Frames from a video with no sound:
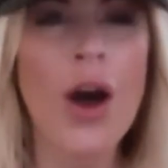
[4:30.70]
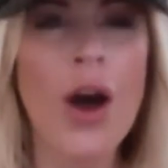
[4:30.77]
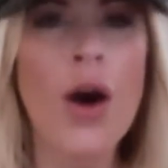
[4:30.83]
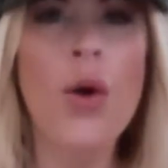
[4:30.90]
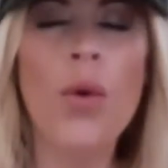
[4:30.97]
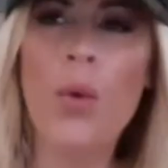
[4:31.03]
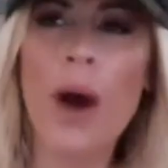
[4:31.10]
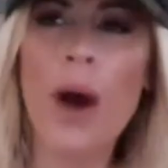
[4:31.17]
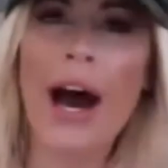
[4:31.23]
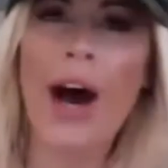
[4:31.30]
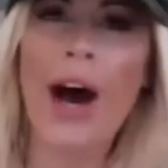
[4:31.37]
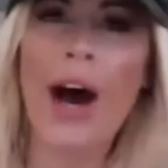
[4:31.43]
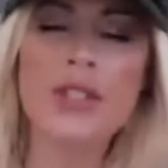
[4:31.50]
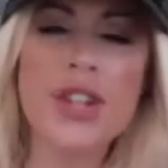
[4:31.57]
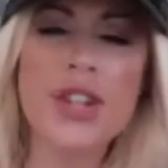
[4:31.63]

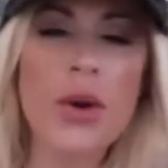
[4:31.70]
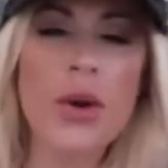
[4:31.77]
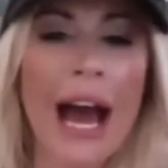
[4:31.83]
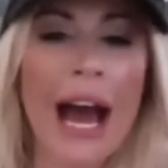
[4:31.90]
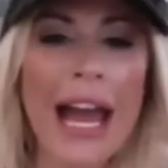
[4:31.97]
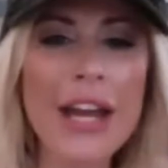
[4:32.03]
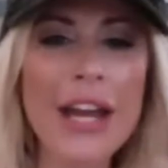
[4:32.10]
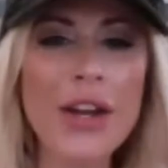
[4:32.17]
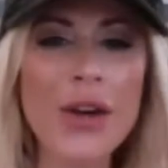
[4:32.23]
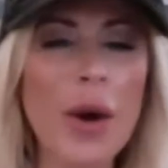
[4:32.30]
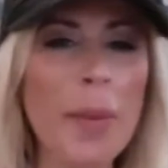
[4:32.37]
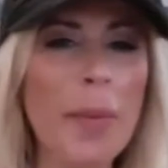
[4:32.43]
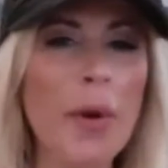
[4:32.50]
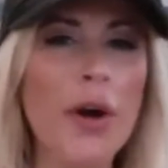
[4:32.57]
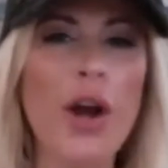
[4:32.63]
Wow, so I grew
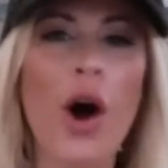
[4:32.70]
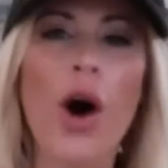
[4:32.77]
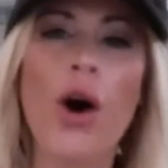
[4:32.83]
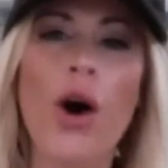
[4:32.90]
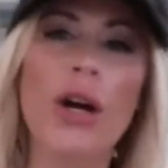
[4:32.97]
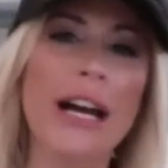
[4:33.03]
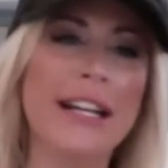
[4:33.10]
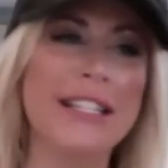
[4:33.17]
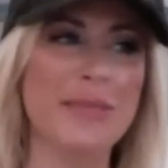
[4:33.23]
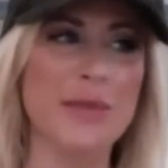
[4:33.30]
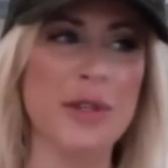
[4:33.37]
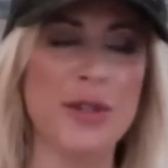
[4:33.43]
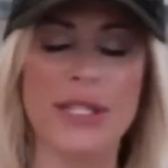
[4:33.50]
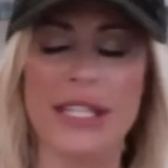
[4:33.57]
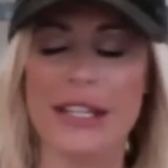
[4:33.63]
up on all kinds of
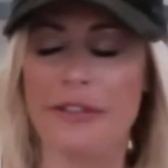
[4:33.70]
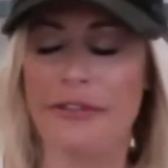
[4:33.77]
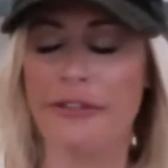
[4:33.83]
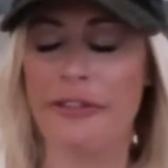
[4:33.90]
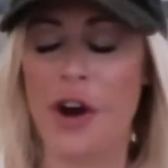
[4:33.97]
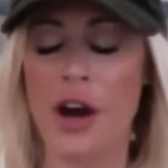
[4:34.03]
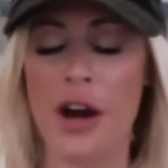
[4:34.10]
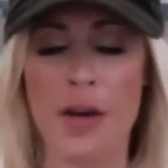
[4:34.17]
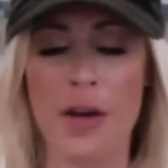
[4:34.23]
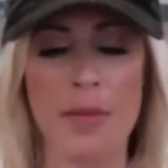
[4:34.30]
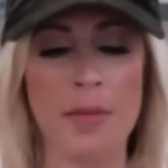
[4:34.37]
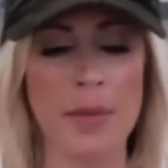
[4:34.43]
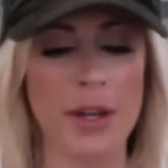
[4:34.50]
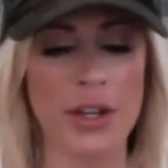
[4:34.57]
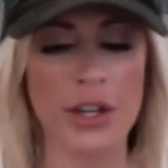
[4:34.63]
music,
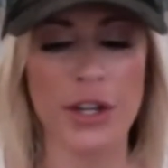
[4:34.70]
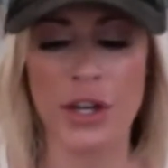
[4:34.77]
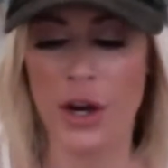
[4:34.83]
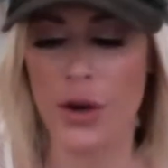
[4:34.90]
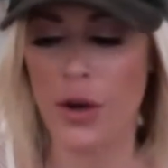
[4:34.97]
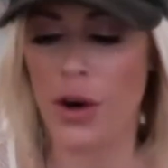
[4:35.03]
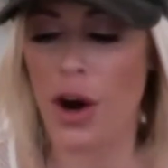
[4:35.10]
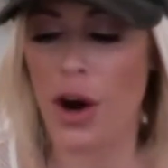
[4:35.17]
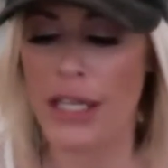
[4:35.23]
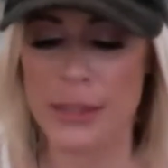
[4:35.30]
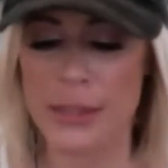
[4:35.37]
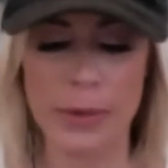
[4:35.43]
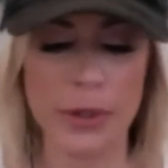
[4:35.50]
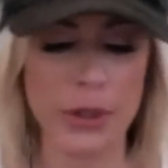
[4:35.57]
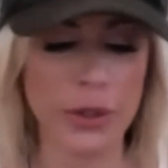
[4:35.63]
from
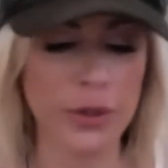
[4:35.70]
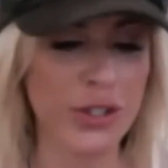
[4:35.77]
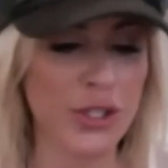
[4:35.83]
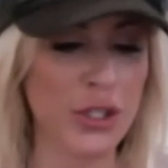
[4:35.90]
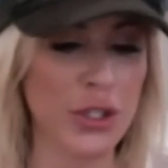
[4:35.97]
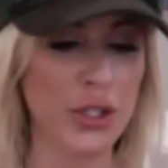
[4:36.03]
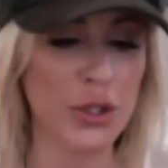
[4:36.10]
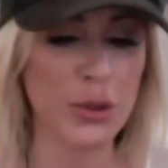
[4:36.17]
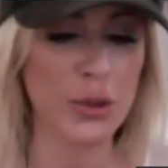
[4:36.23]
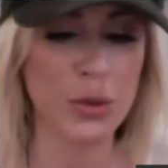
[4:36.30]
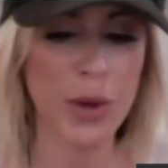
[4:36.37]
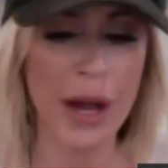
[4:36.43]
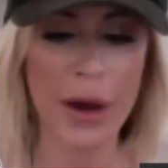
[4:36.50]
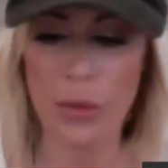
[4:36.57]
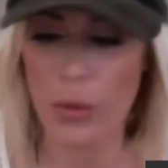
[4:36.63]
gospel
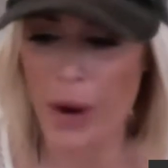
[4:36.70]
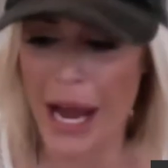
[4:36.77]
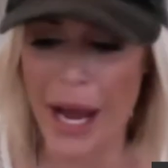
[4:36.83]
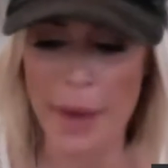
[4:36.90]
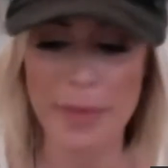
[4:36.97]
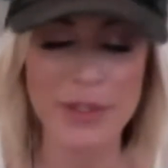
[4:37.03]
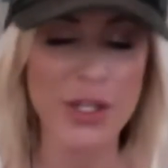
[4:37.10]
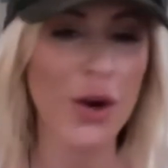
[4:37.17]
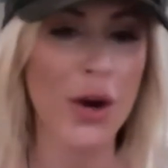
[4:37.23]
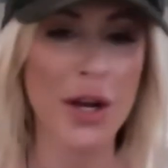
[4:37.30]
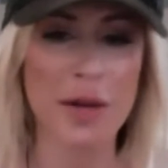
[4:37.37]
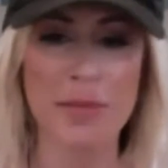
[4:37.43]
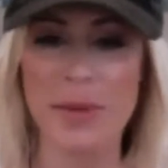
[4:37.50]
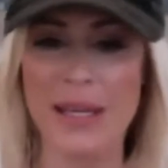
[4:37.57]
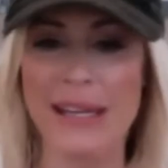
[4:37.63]
to rap to
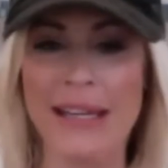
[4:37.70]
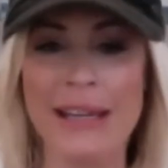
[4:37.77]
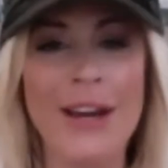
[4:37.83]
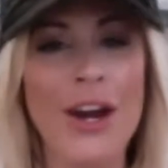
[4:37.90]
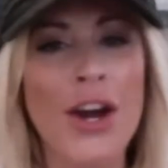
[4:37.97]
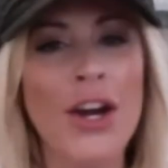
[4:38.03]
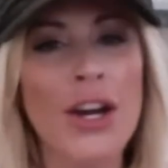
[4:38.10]
R&B.